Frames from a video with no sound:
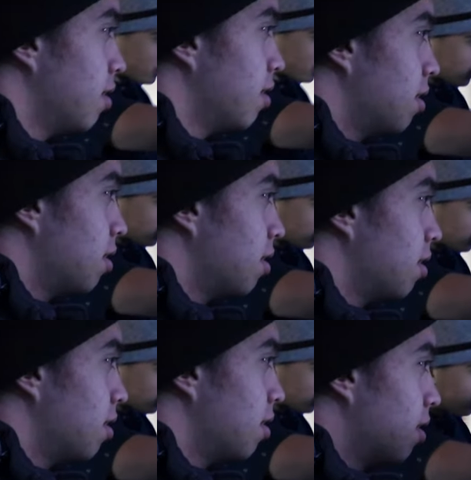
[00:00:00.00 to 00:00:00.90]
takes a lot of
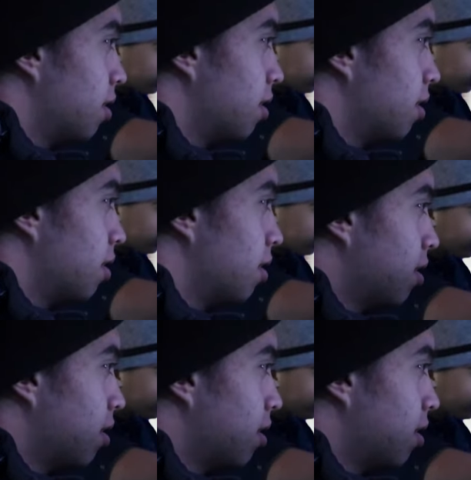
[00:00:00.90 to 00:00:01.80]
time to
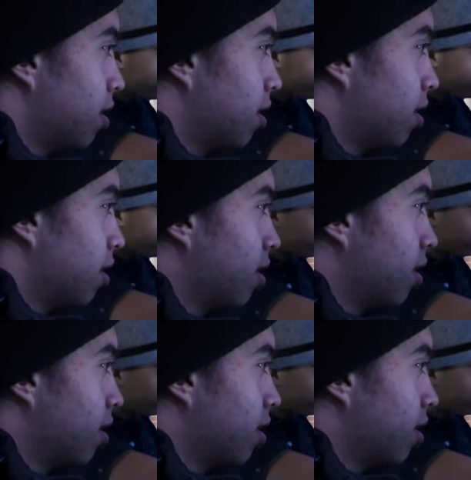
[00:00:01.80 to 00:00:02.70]
render, which is
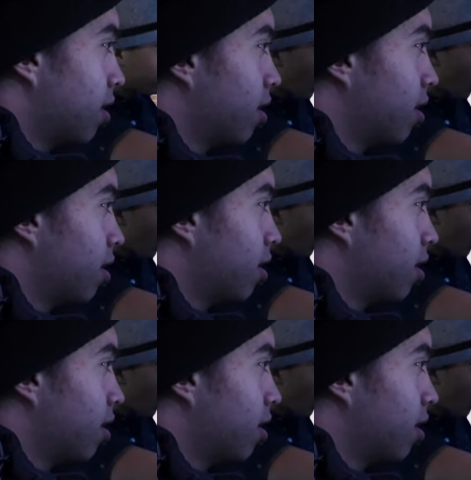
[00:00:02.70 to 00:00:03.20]
okay for now.